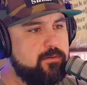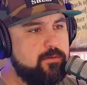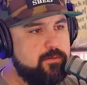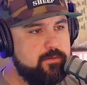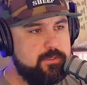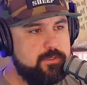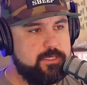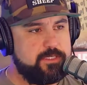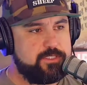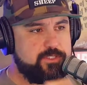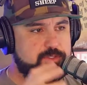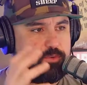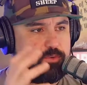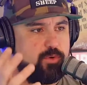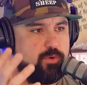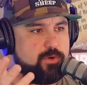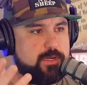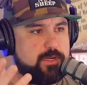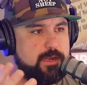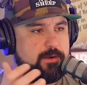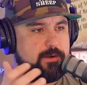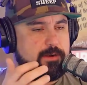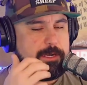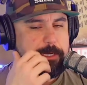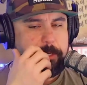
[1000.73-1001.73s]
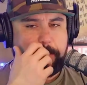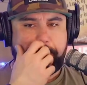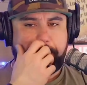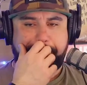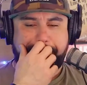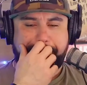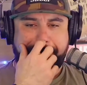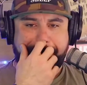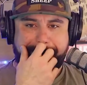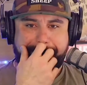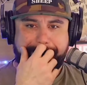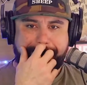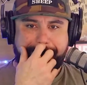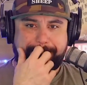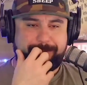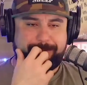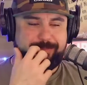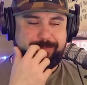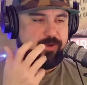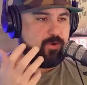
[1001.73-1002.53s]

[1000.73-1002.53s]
extraordinary or